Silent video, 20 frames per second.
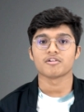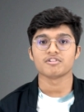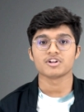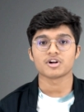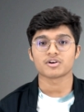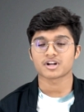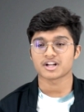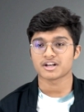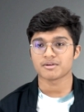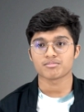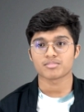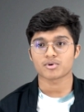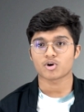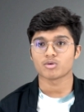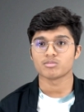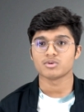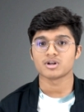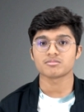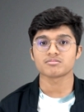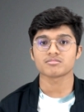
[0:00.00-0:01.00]
without any
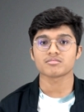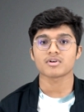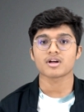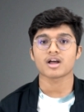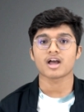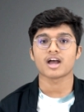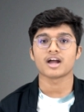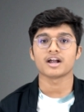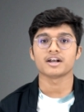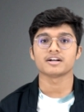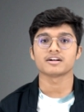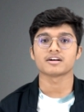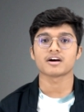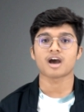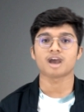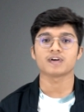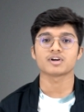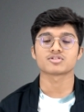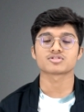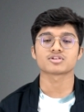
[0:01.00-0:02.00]
problem and
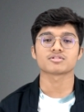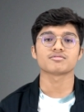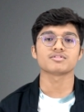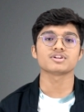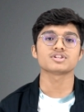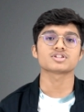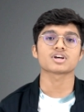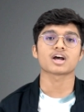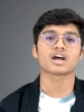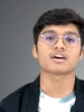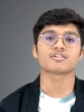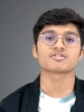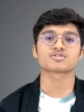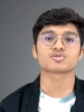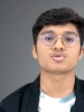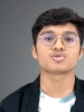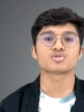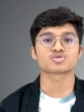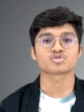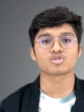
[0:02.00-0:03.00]
because of which I
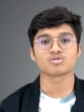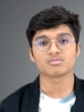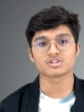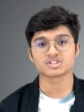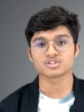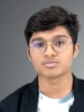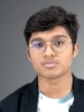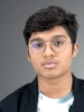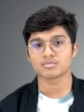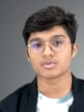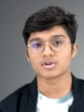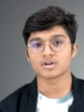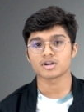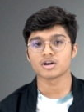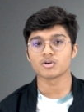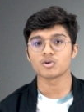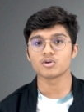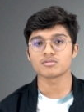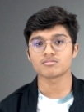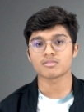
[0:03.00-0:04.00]
have scored so much
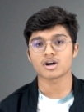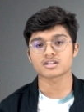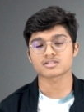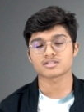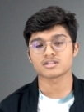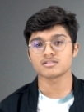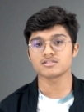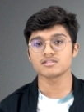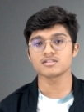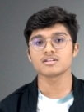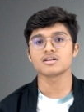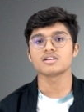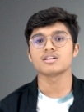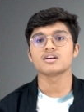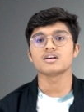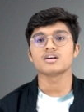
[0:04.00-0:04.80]
good marks in